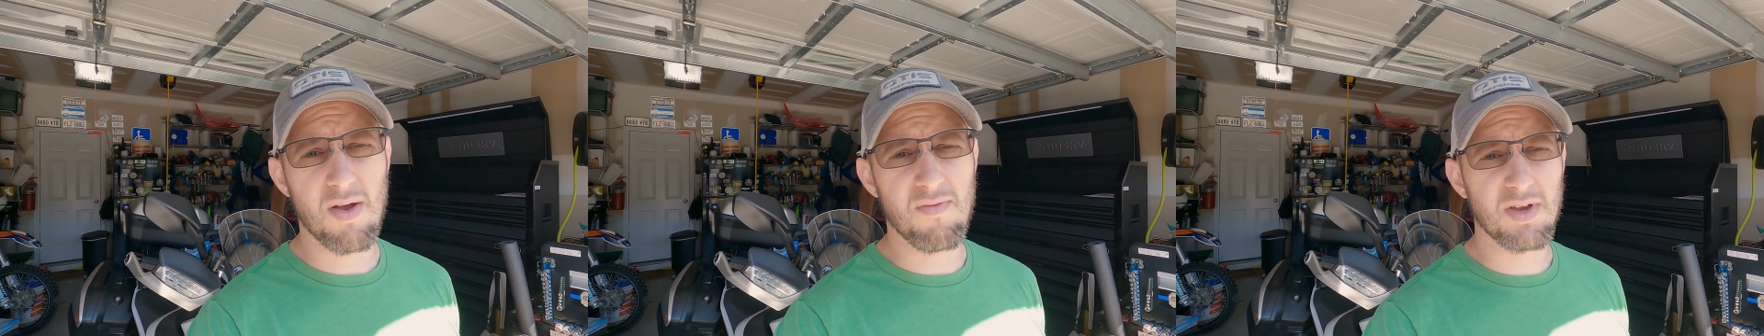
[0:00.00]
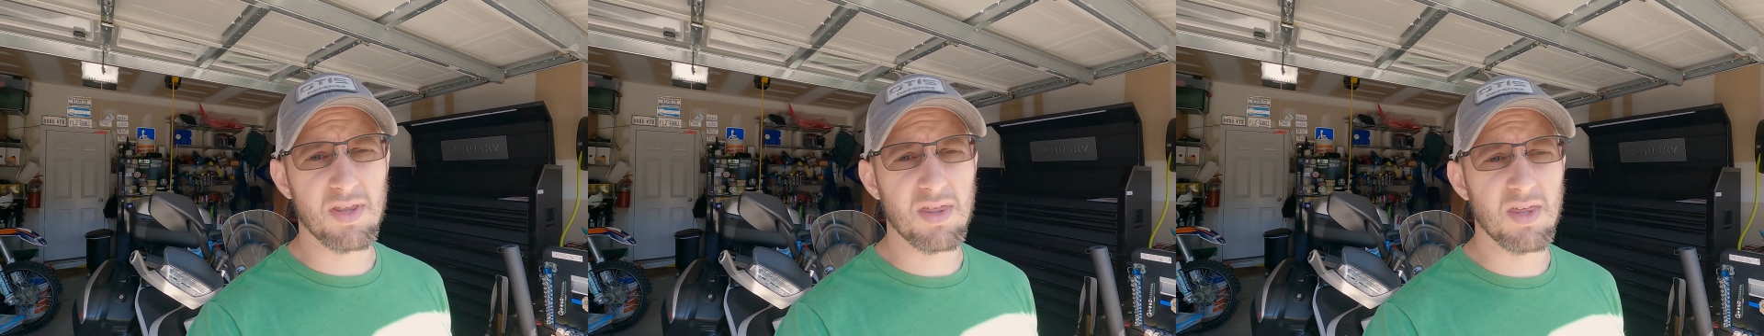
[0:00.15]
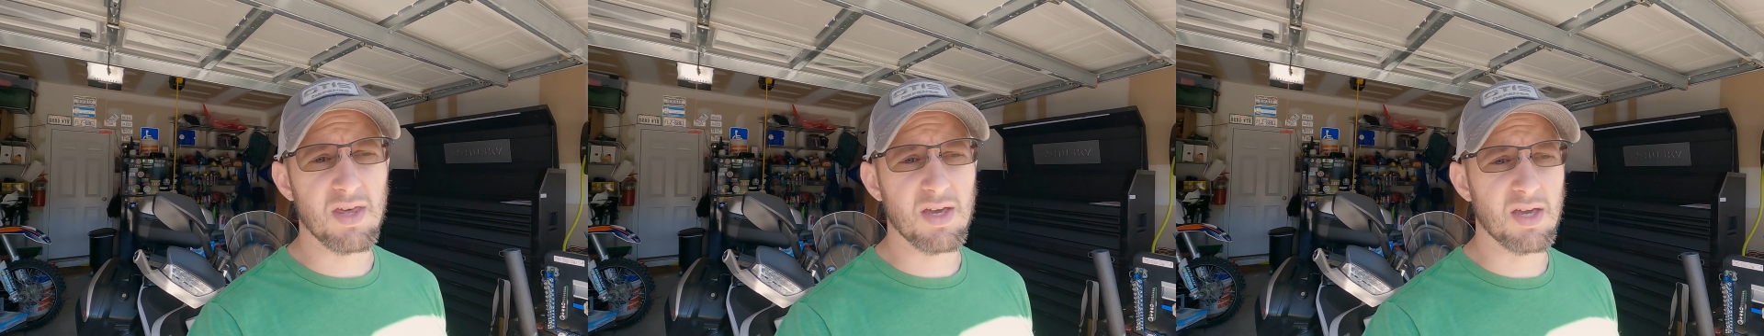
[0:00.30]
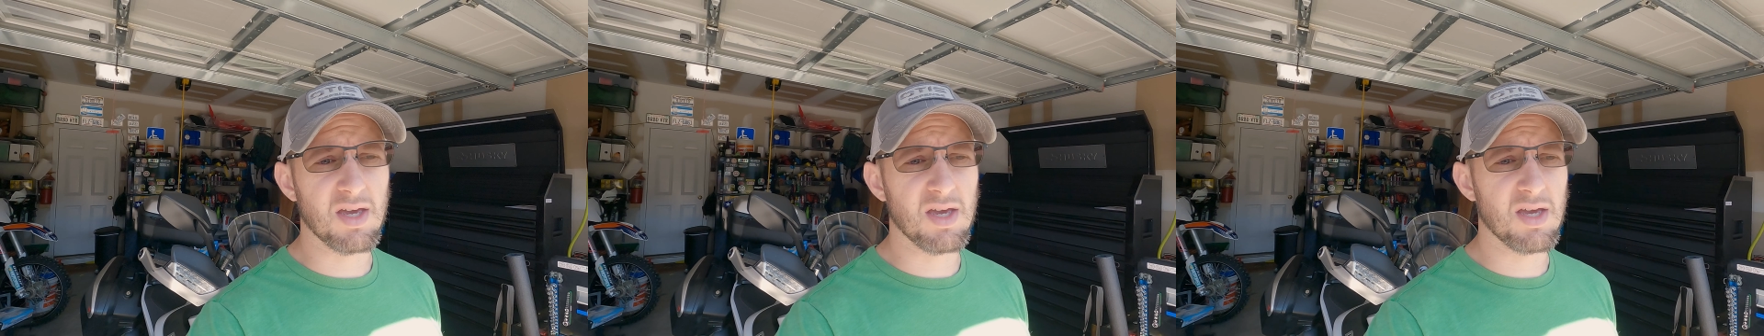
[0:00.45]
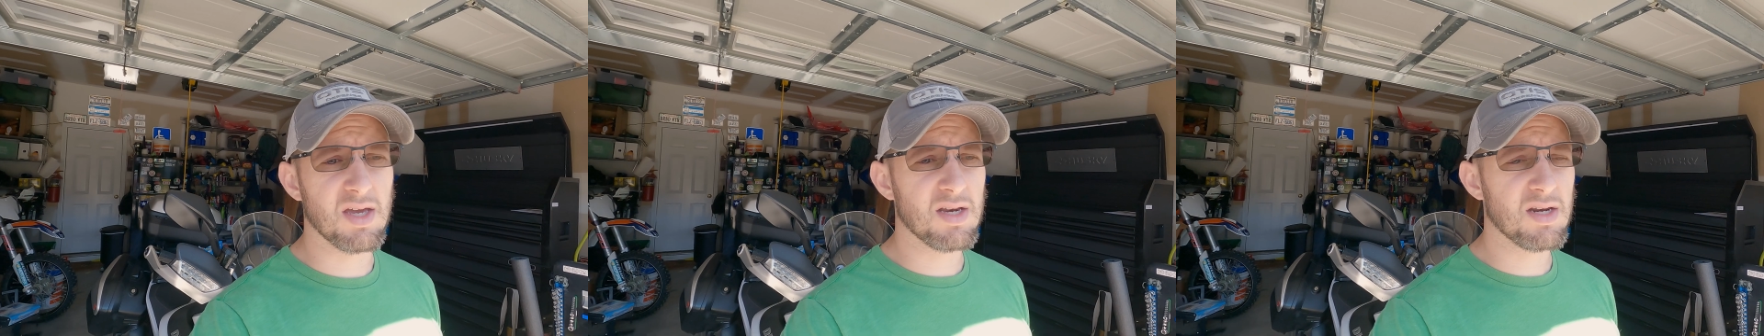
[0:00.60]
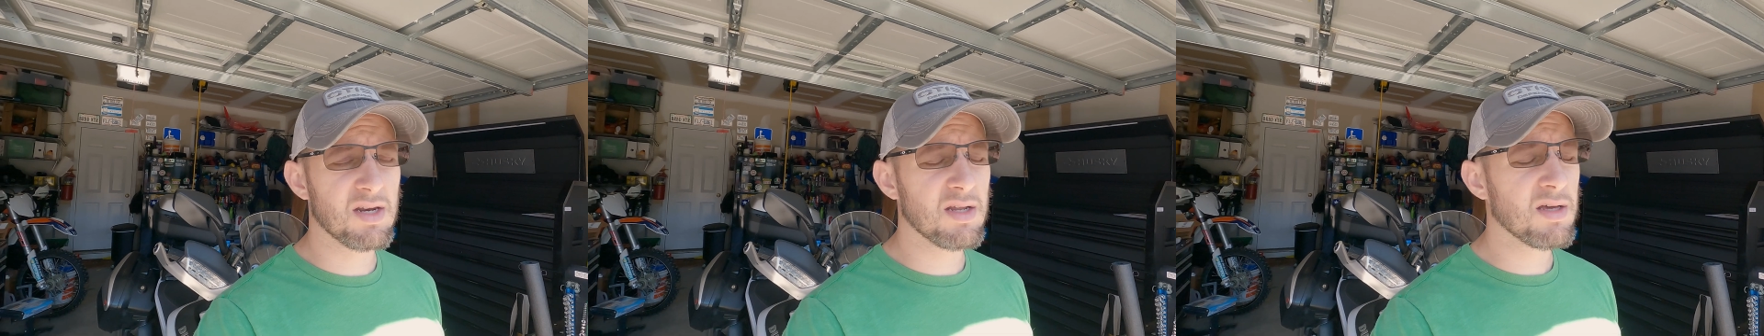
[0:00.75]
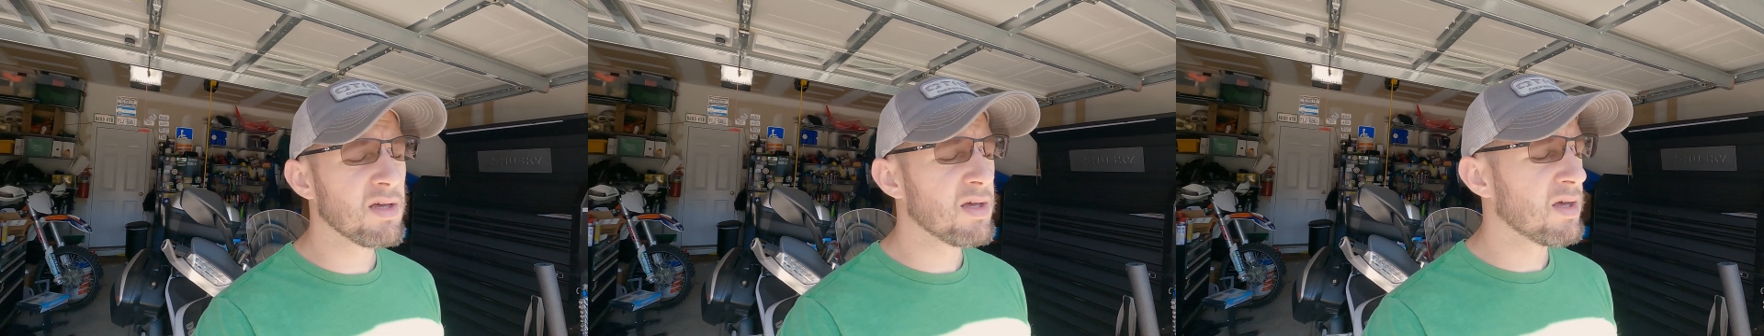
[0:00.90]
everything
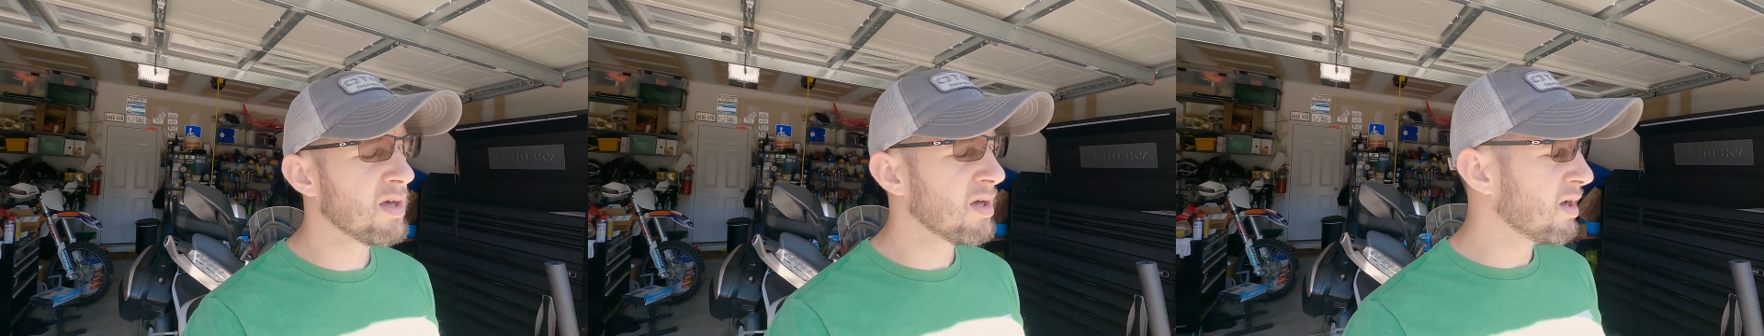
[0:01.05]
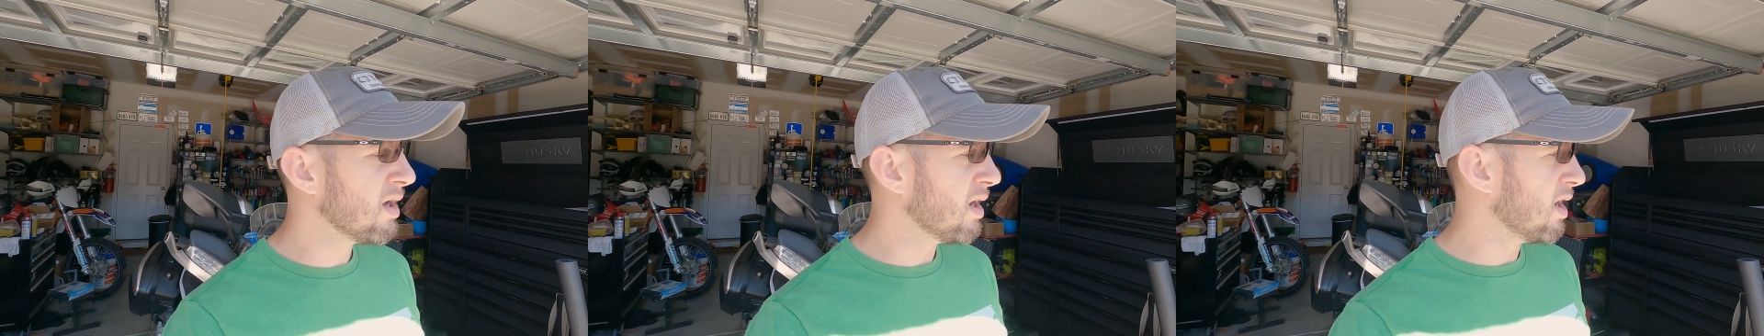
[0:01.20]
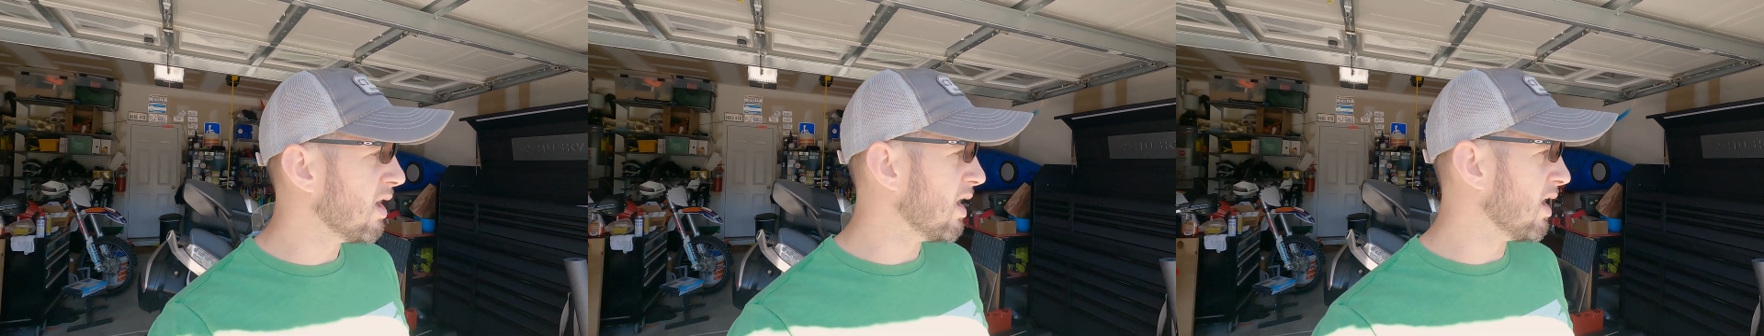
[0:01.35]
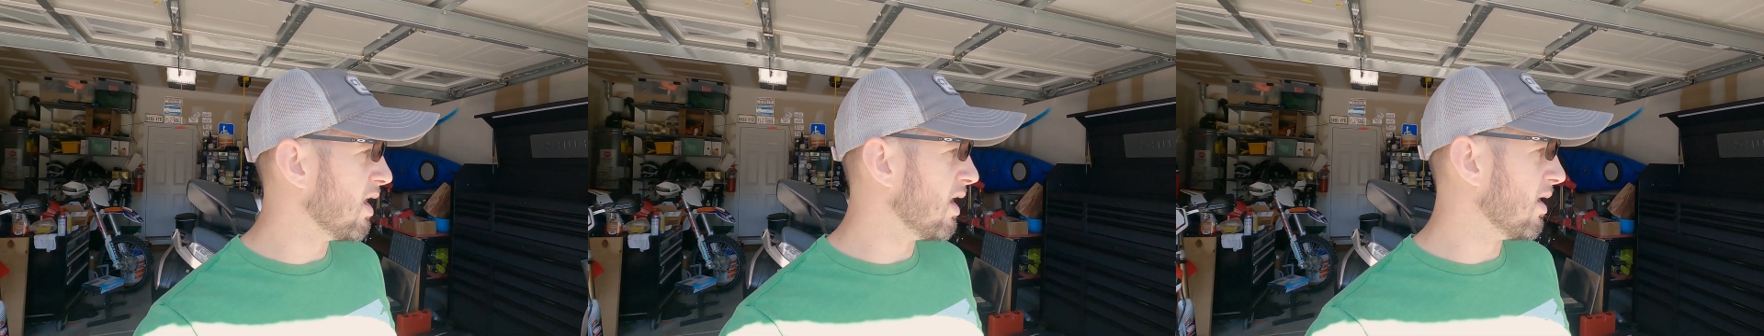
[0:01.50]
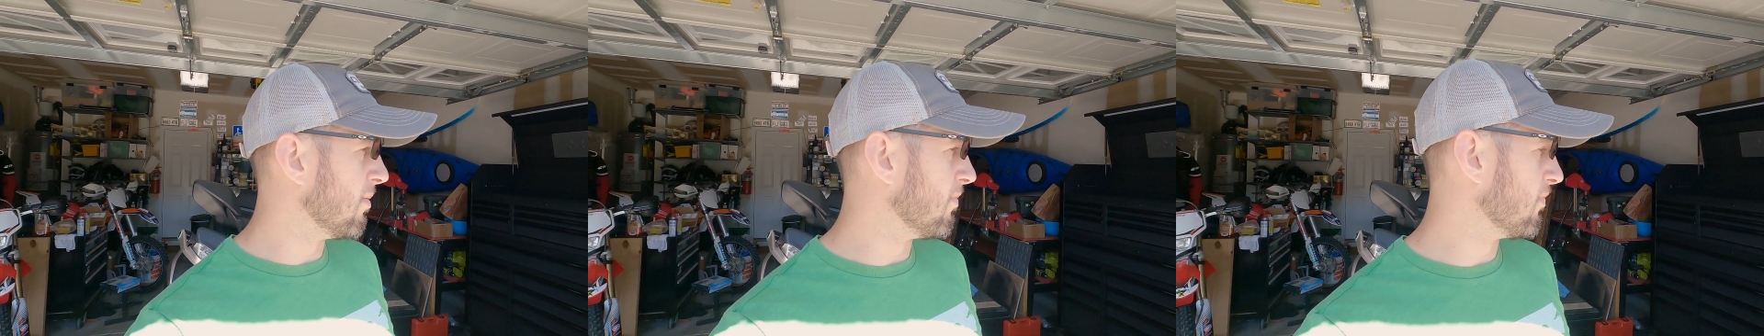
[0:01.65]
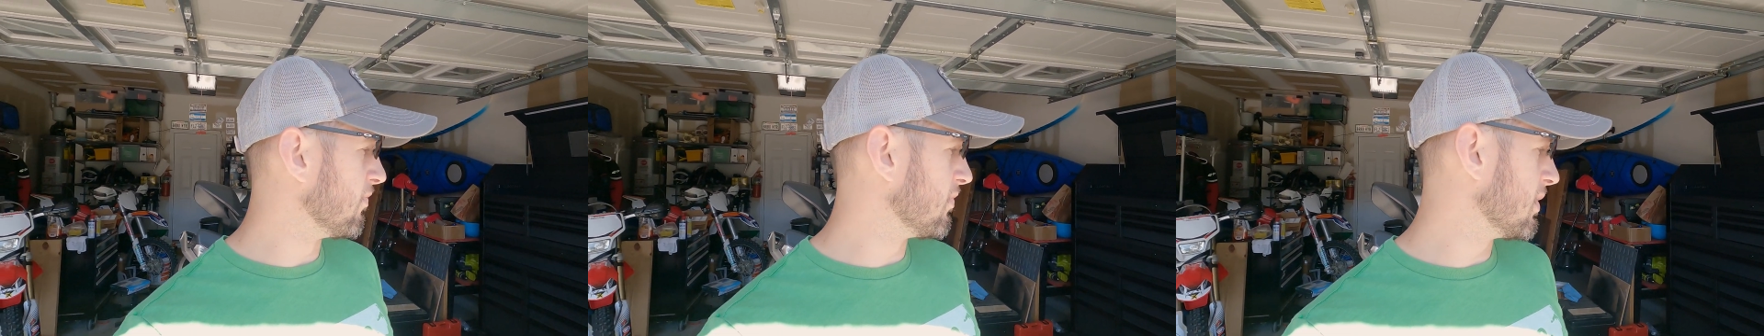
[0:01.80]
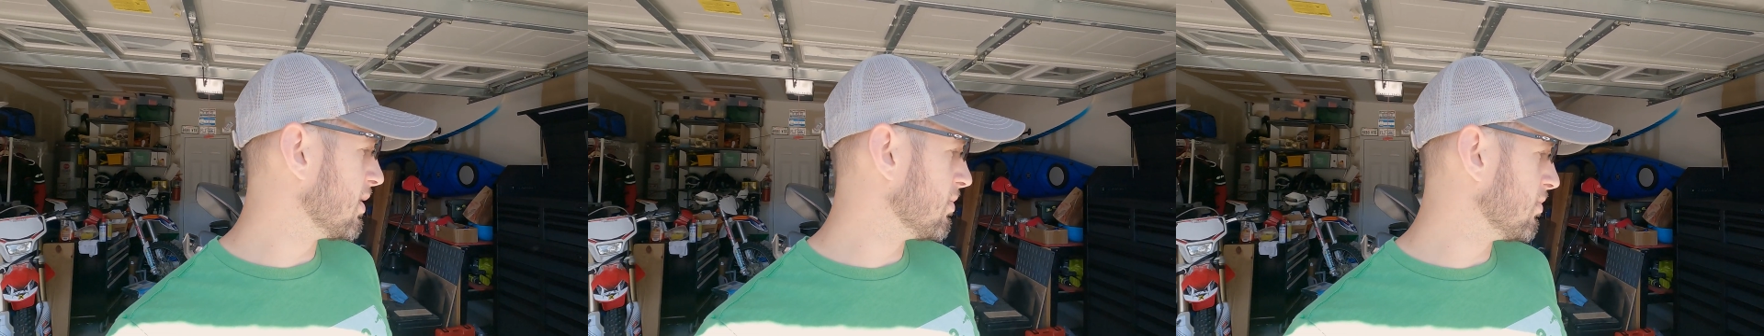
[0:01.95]
in.
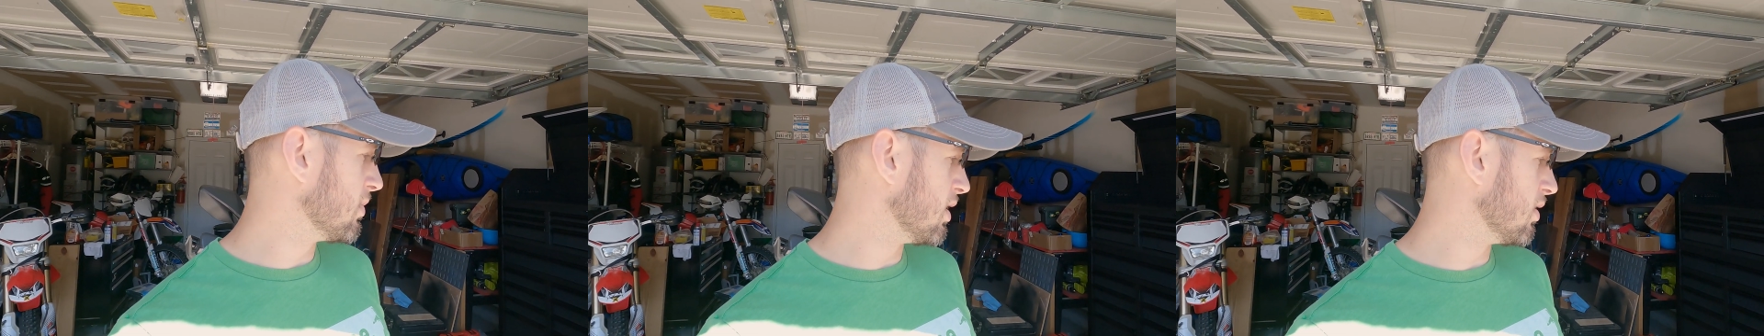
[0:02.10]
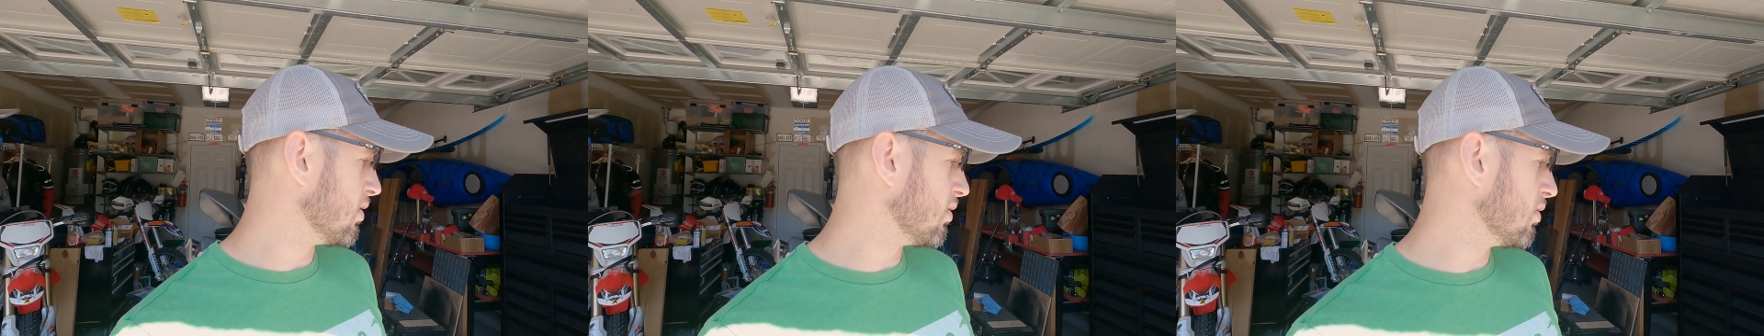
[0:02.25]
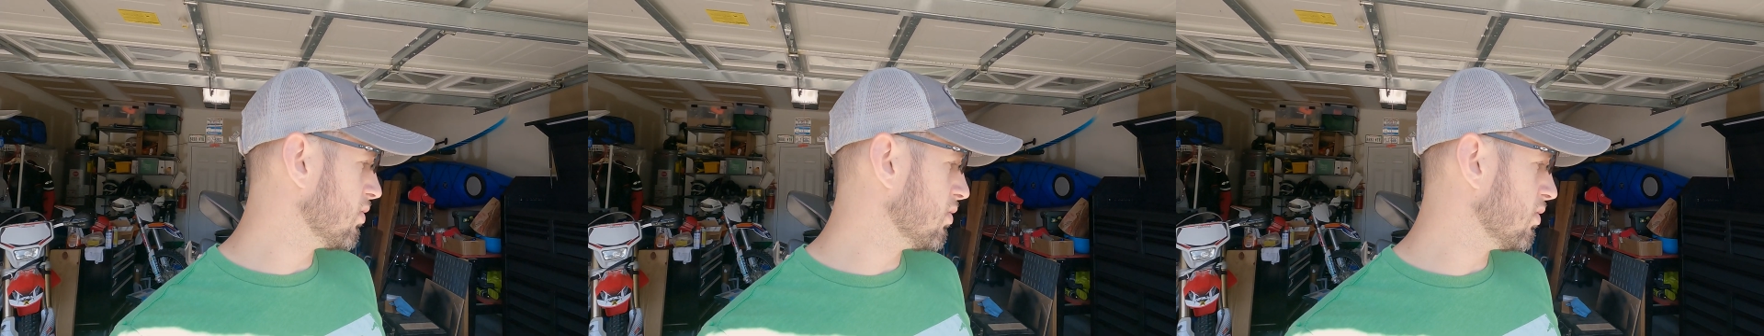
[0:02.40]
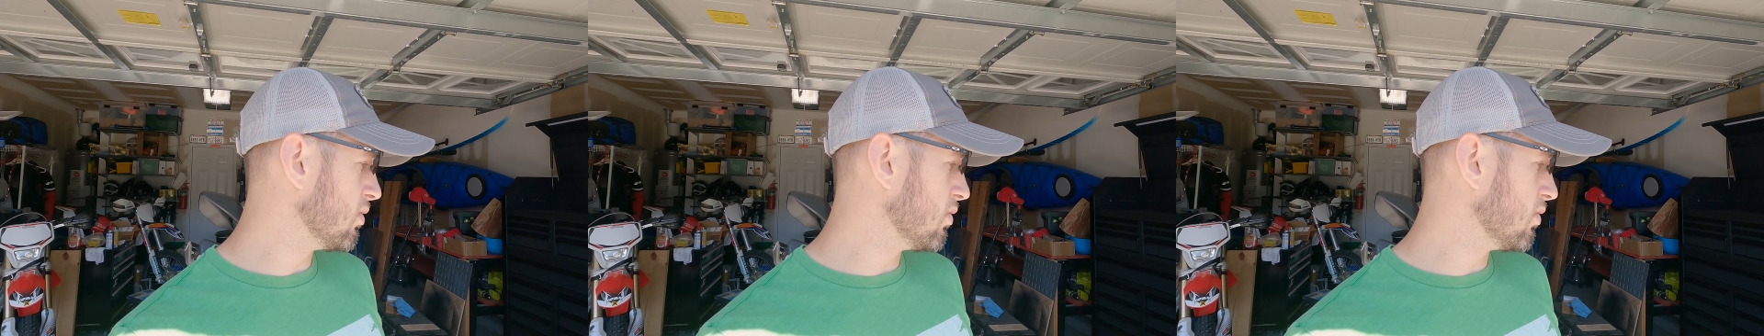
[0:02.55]
But